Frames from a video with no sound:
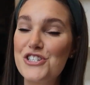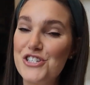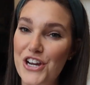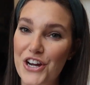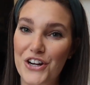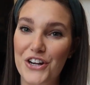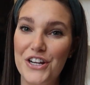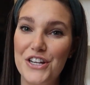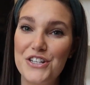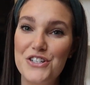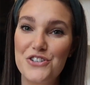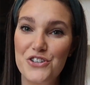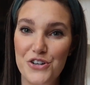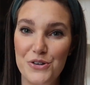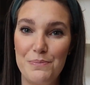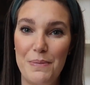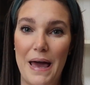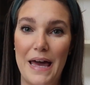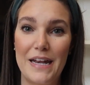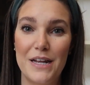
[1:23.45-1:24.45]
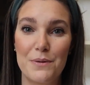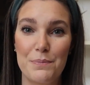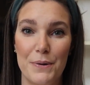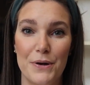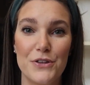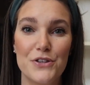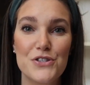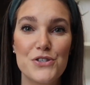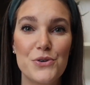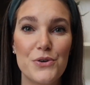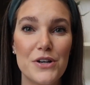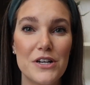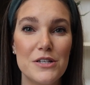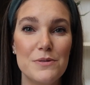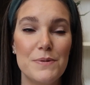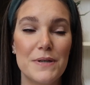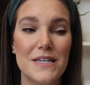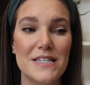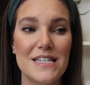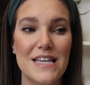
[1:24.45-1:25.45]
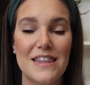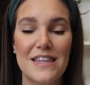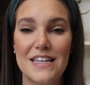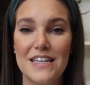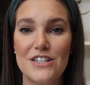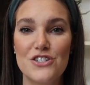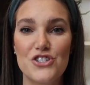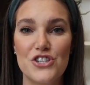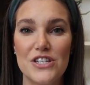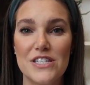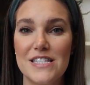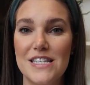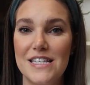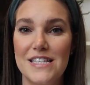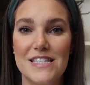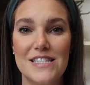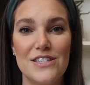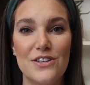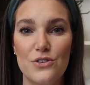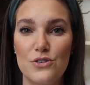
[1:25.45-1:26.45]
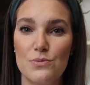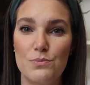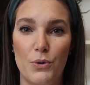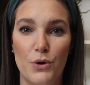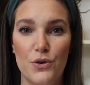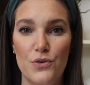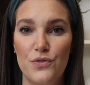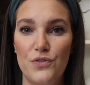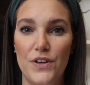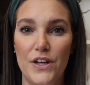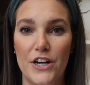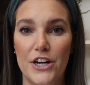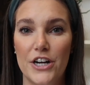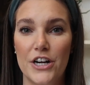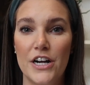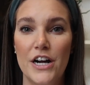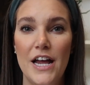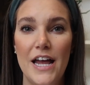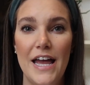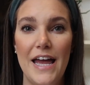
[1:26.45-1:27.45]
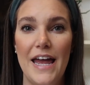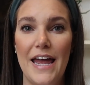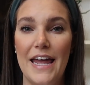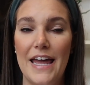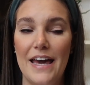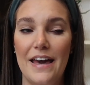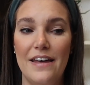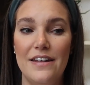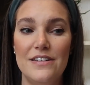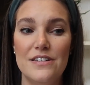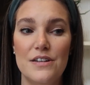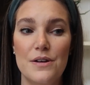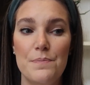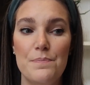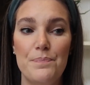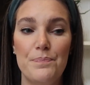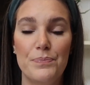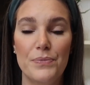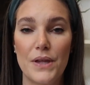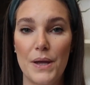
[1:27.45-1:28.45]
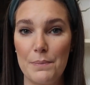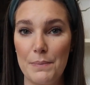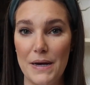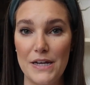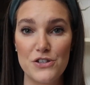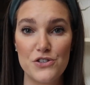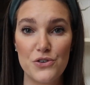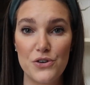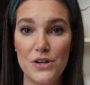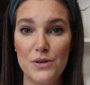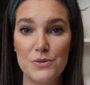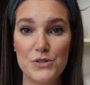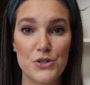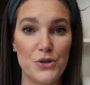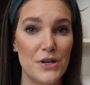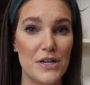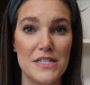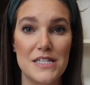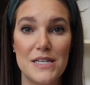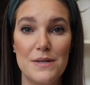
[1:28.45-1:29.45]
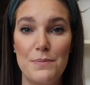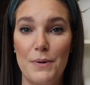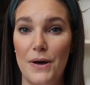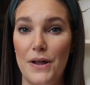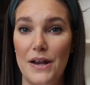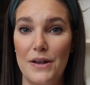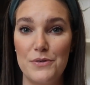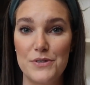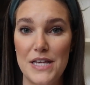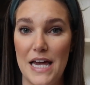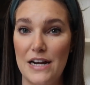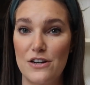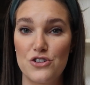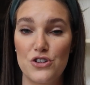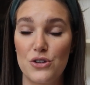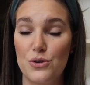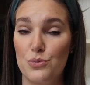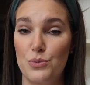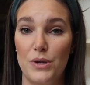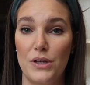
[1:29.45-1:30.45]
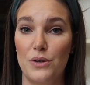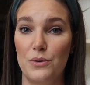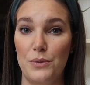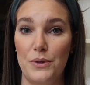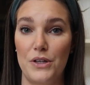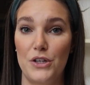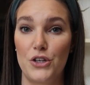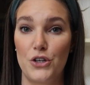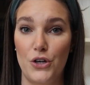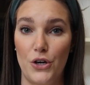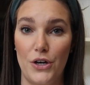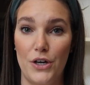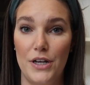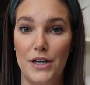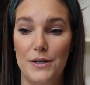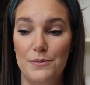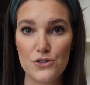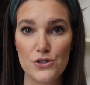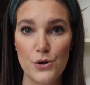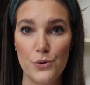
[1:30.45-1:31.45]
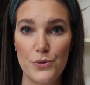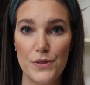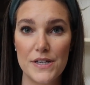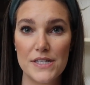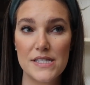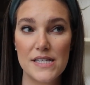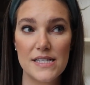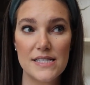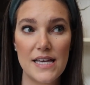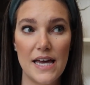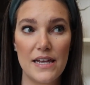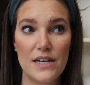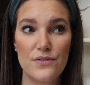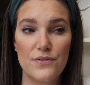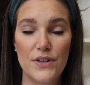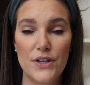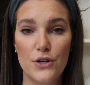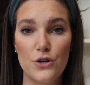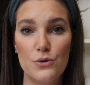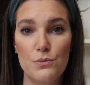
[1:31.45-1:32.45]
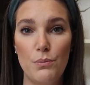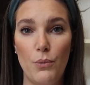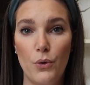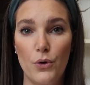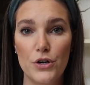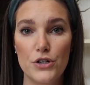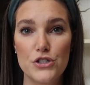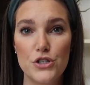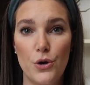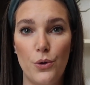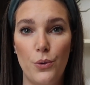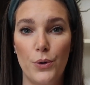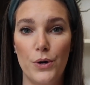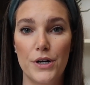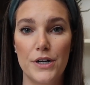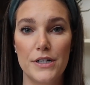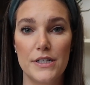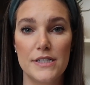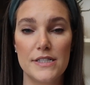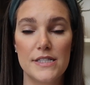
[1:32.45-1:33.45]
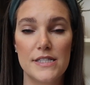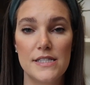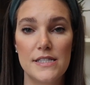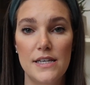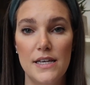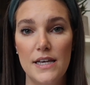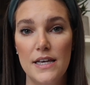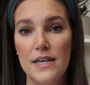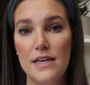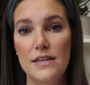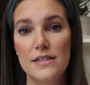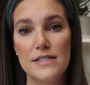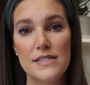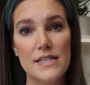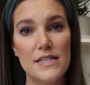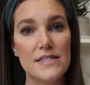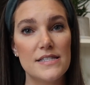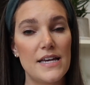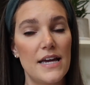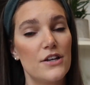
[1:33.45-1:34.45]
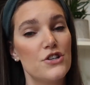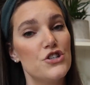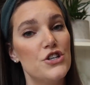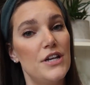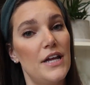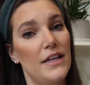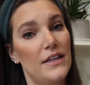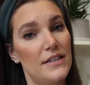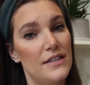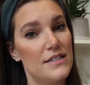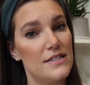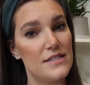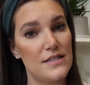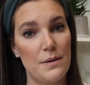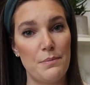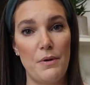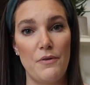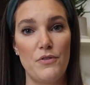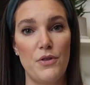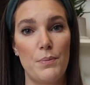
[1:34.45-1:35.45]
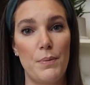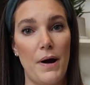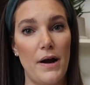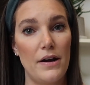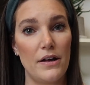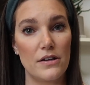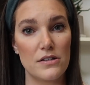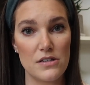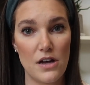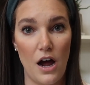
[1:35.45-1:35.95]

sharing traumatic birth stories because I think it just instills more fear and my story was crazy, but it was actually really, really good. So this is kind of geared more towards C-section, at least some of the products